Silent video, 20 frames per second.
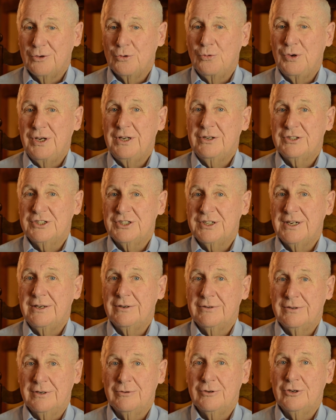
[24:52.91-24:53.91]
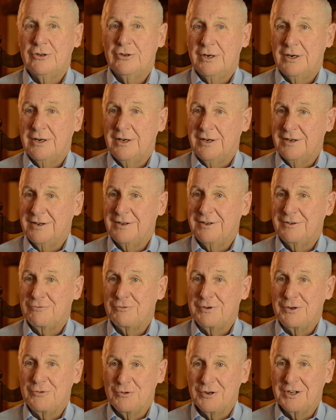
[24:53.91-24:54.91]
we could stay on the road a lot
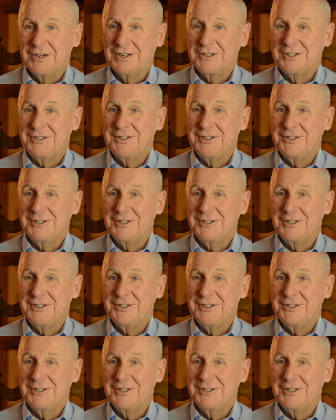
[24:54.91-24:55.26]
if we wanted